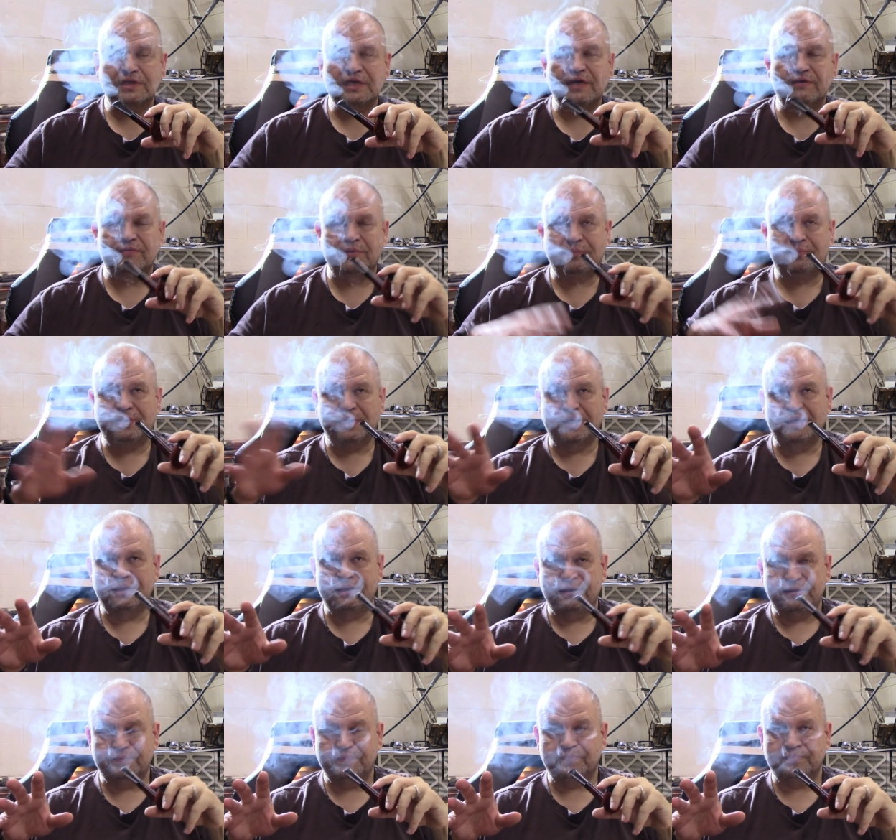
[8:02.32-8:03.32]
of
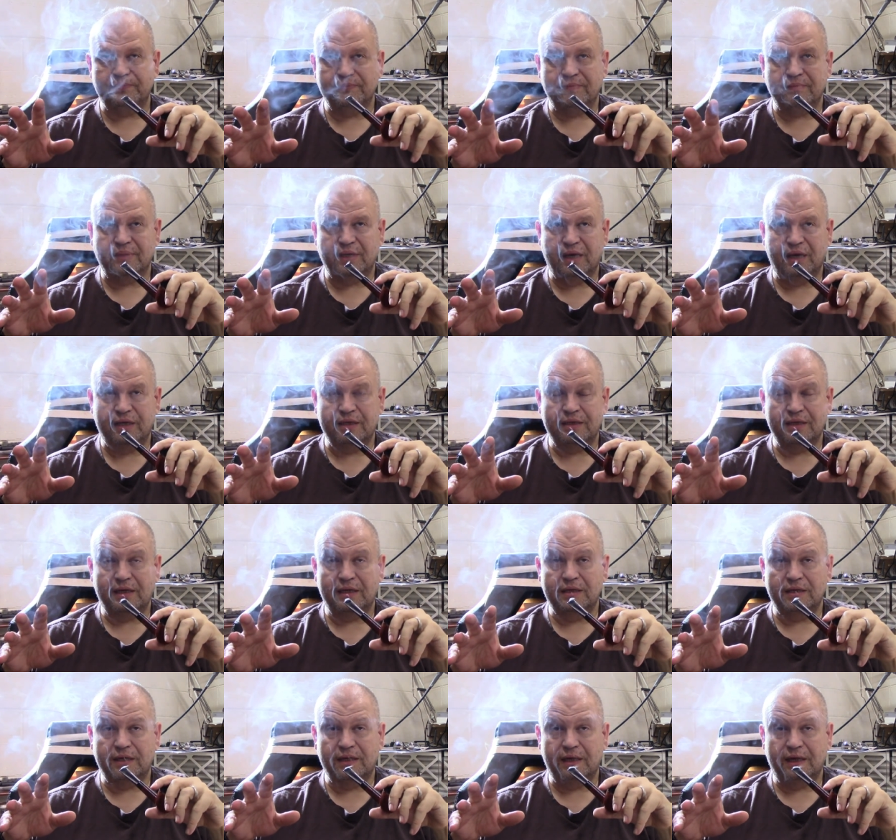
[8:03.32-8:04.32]
opinion and,
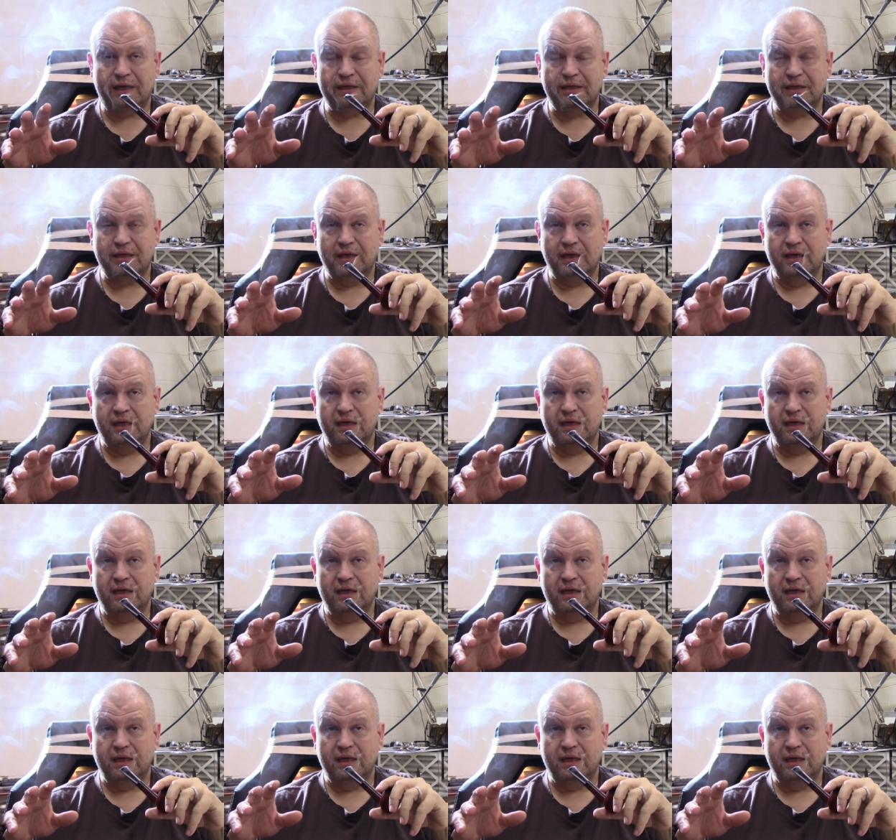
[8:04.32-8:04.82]
and, and